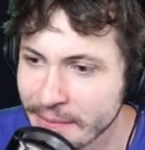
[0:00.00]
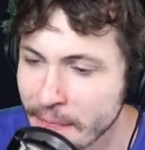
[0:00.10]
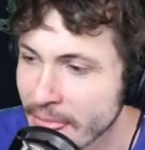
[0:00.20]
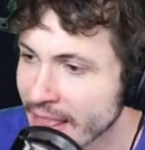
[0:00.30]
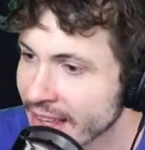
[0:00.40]

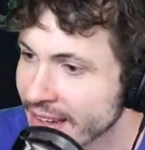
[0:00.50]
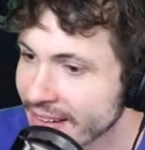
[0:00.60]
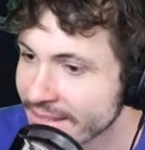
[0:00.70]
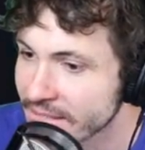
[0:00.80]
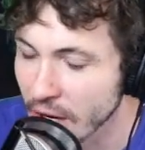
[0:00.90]

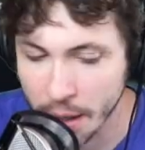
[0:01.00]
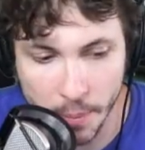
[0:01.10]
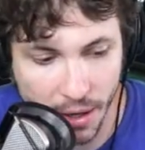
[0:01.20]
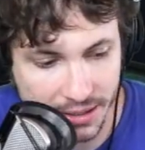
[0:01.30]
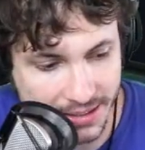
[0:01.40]
All right, I'm gonna
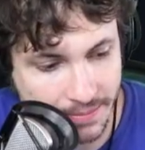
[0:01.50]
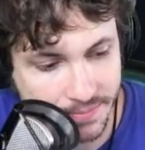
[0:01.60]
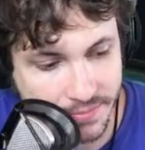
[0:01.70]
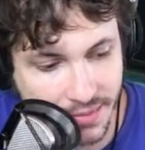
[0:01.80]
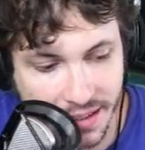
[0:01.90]
pause it.
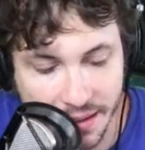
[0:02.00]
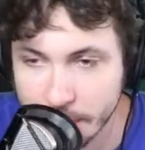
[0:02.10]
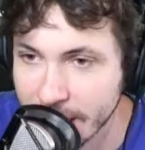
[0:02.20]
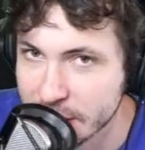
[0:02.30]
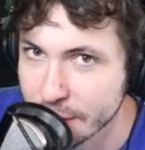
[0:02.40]

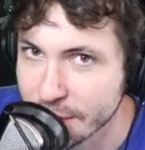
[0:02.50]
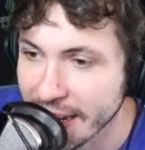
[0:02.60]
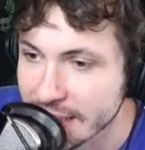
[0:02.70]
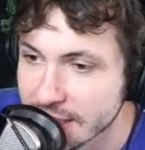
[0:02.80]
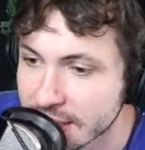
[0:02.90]
Bless your
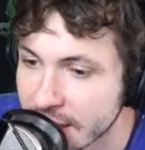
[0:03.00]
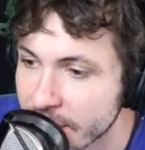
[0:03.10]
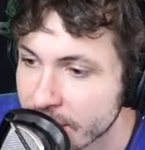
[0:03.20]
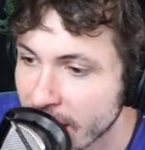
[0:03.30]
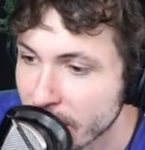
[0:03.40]
face.
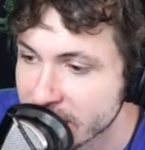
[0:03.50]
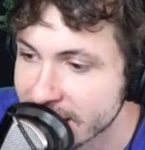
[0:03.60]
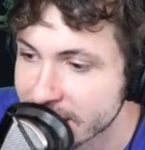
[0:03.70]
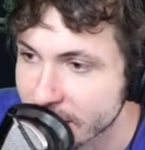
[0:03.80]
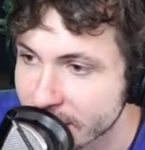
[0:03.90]
If you
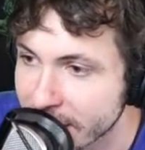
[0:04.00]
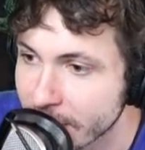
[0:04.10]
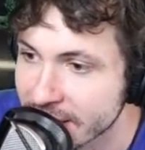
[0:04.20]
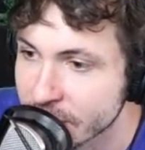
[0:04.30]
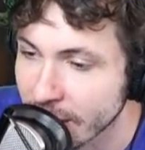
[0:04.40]
sneeze during this video,
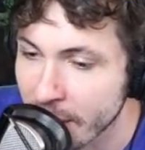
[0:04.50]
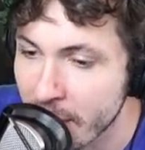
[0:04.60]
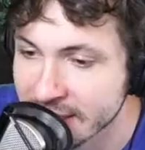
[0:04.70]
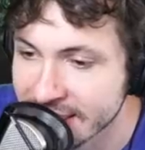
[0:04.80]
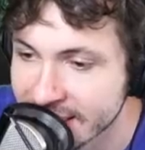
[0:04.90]
bless you. Am I
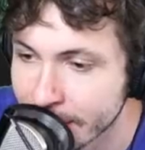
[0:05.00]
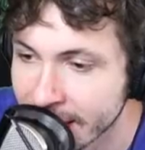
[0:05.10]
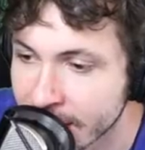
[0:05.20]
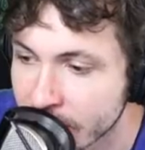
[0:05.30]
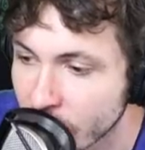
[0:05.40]
missing
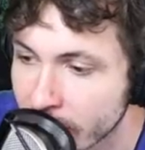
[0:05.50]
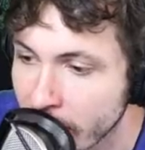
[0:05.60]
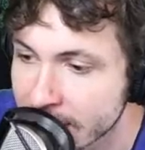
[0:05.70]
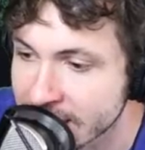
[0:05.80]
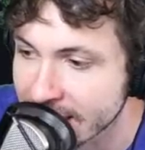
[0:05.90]
something? What am
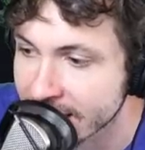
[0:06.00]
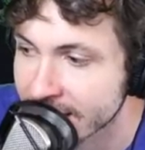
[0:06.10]
I missing?